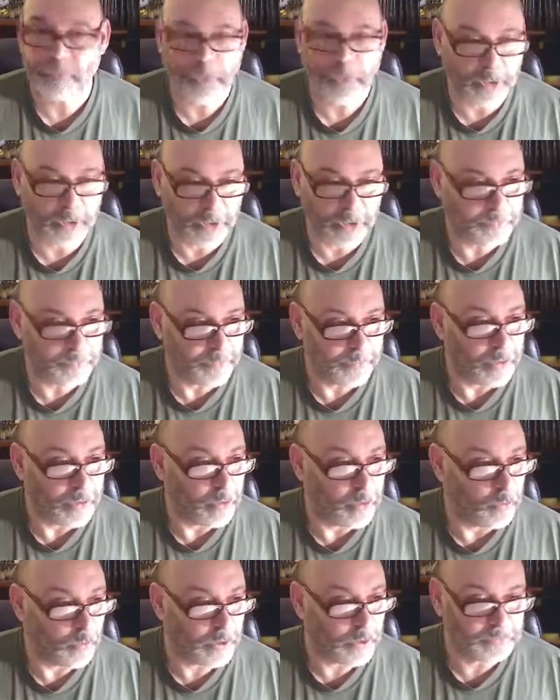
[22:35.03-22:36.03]
right.
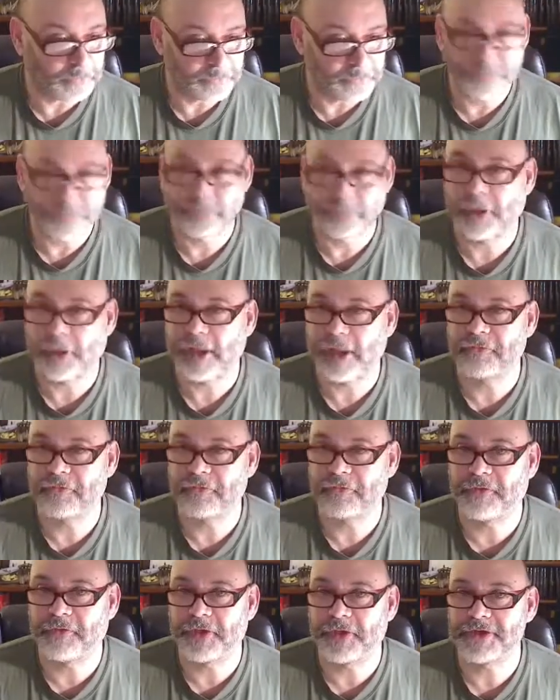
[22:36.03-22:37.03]
Well, we'll have to
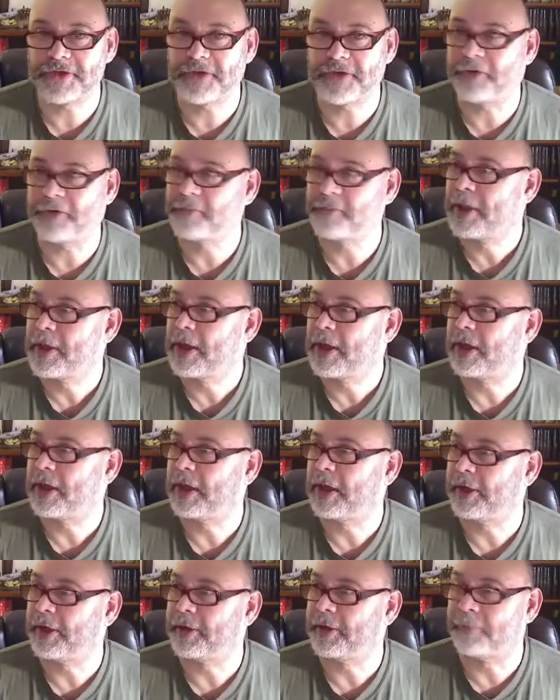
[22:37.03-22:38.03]
finish here.
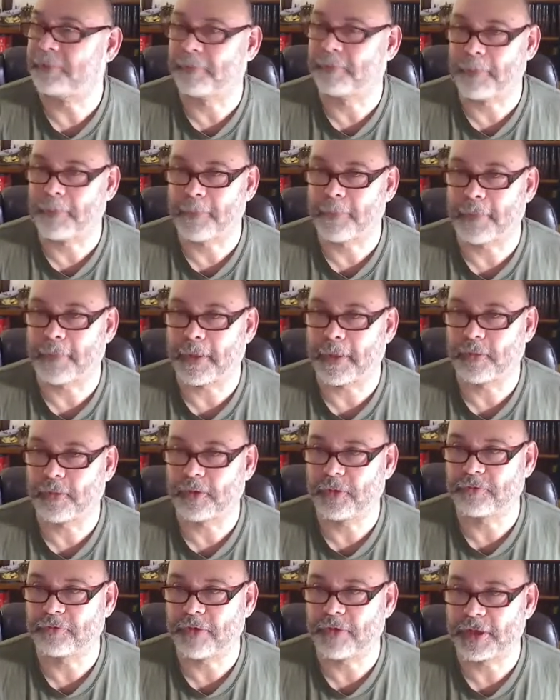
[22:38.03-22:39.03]
I
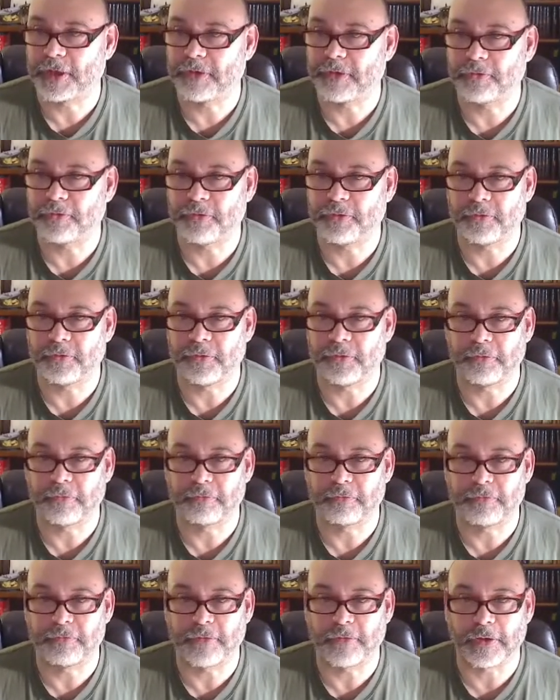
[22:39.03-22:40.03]
would have liked to
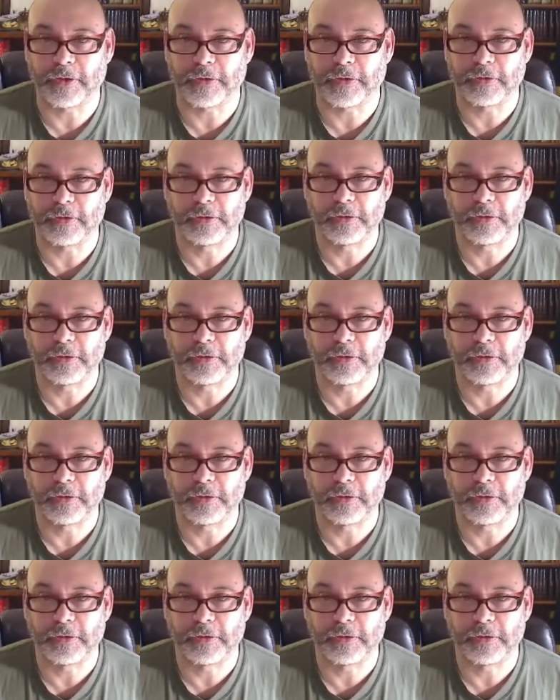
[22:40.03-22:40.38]
have